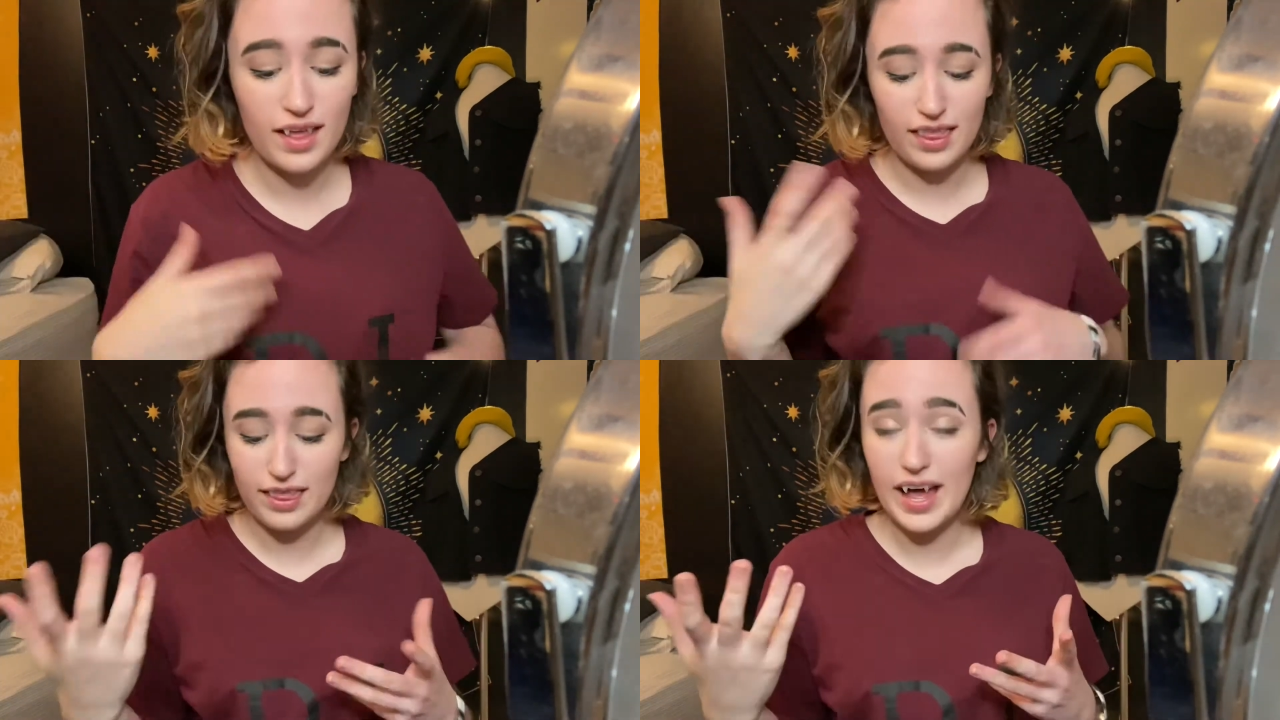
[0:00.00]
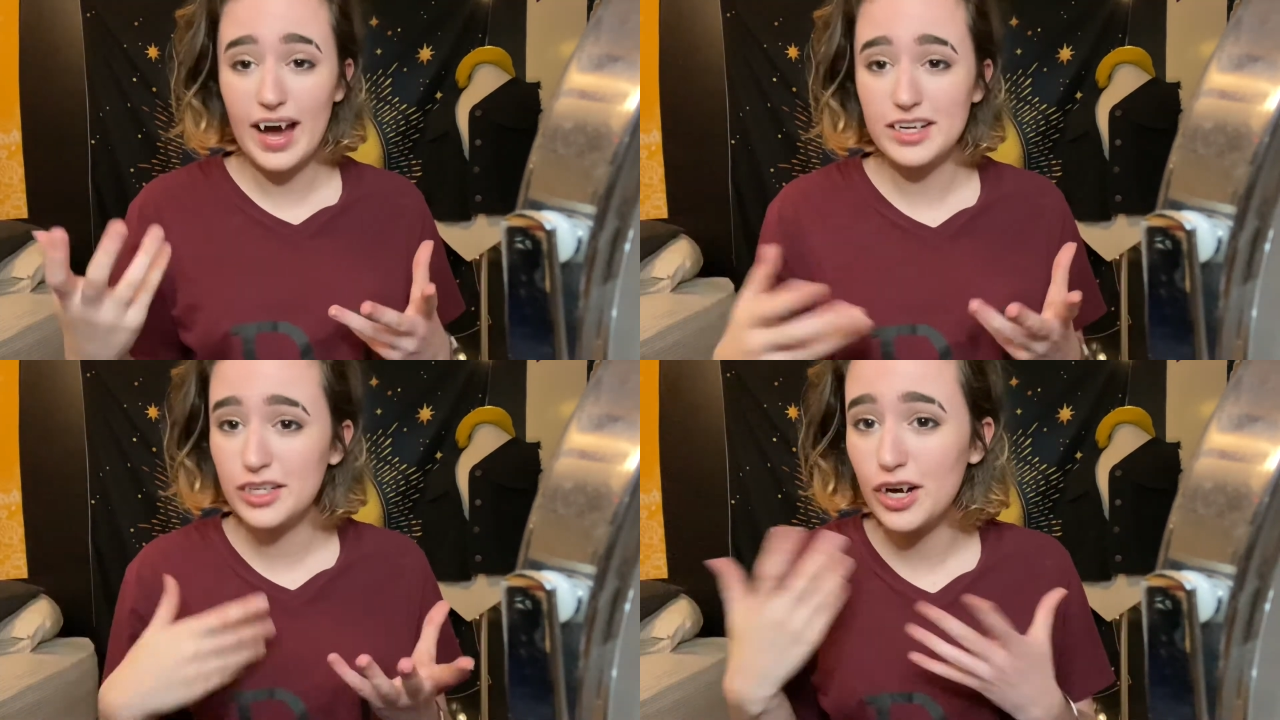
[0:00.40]

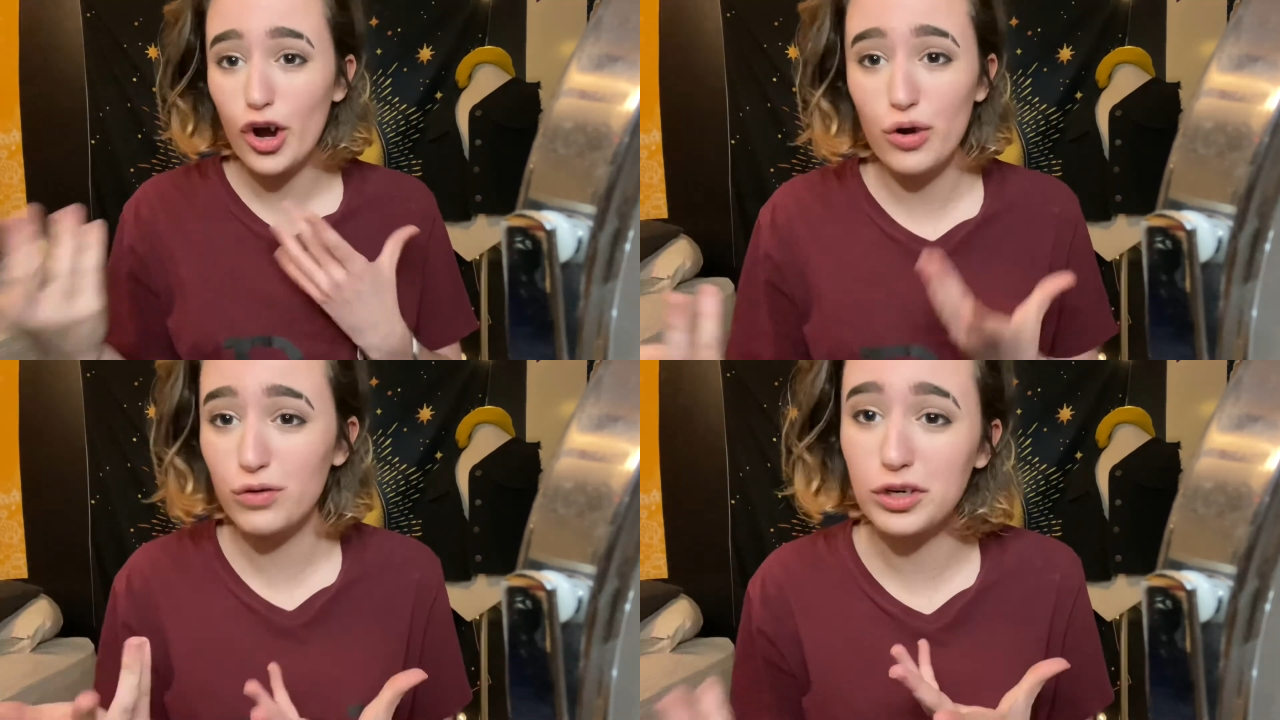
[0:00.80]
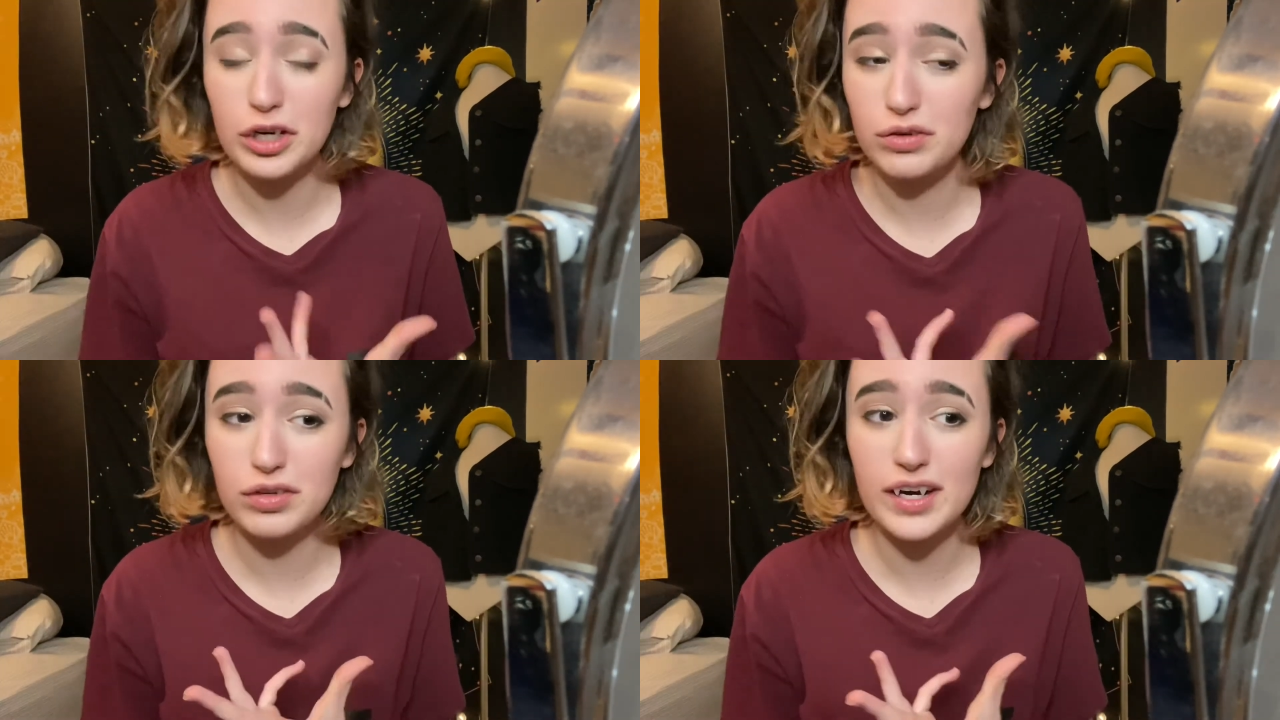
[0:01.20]
that over and
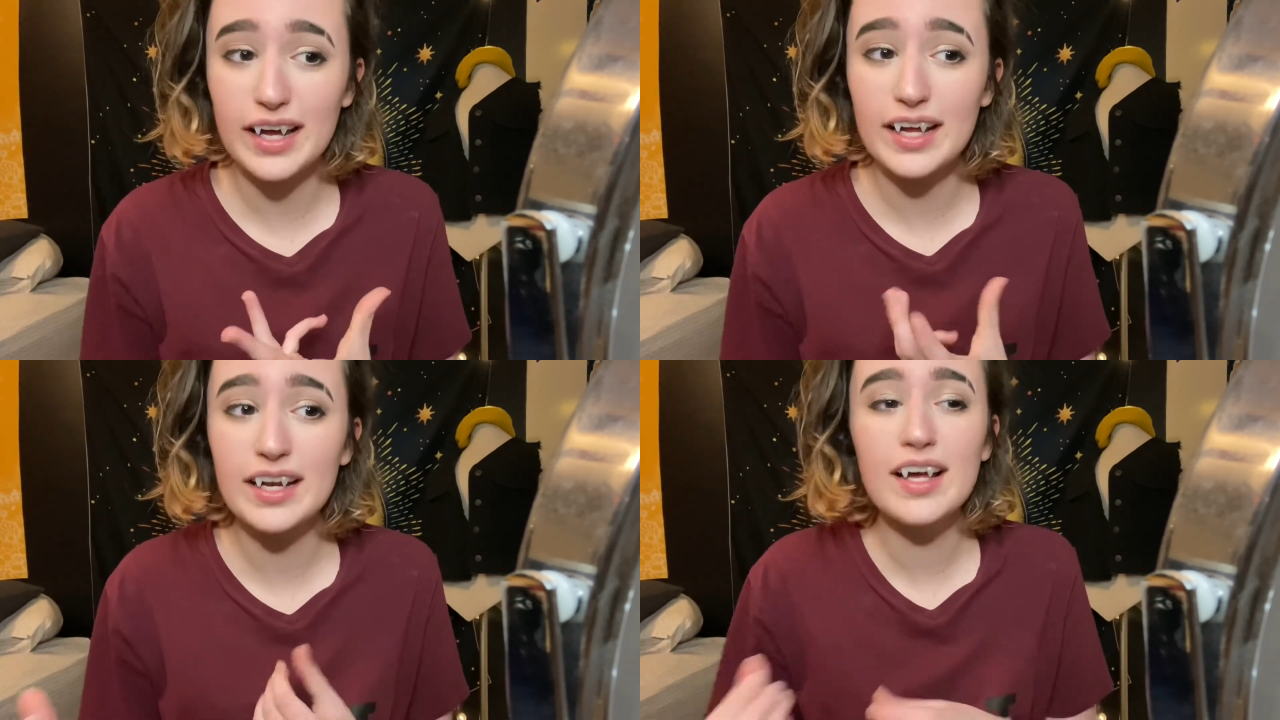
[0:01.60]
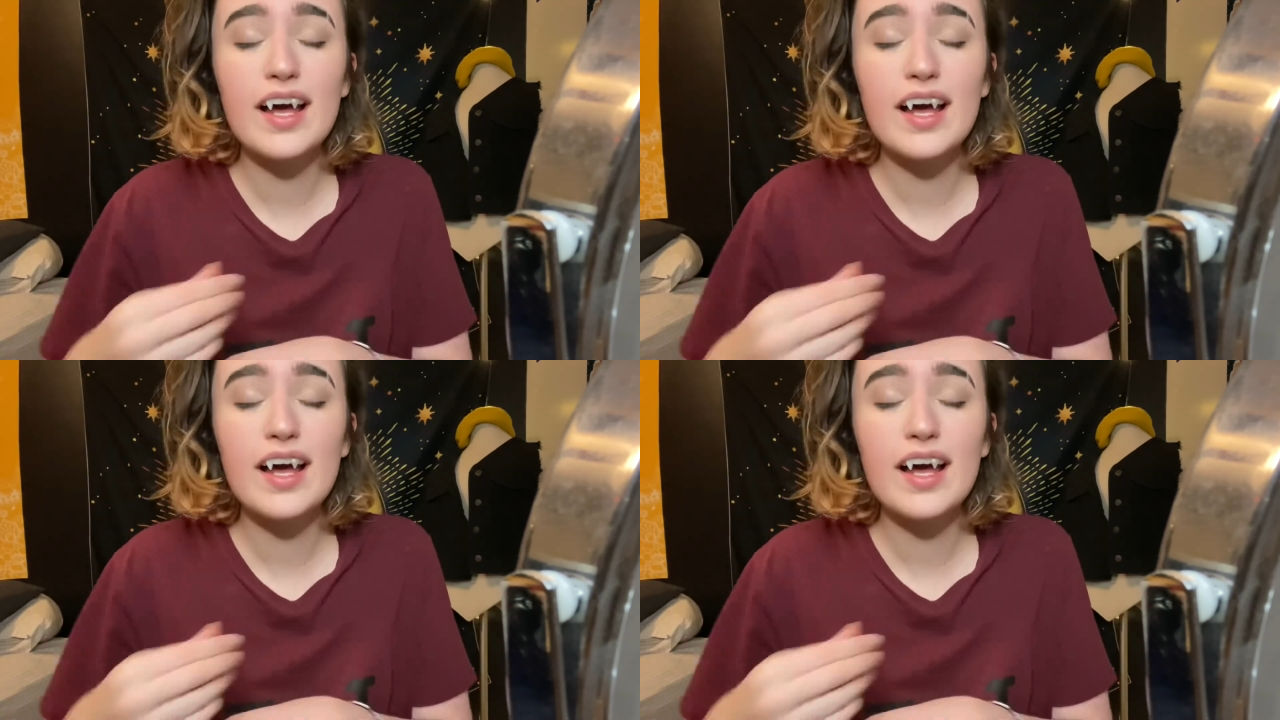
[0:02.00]
over again.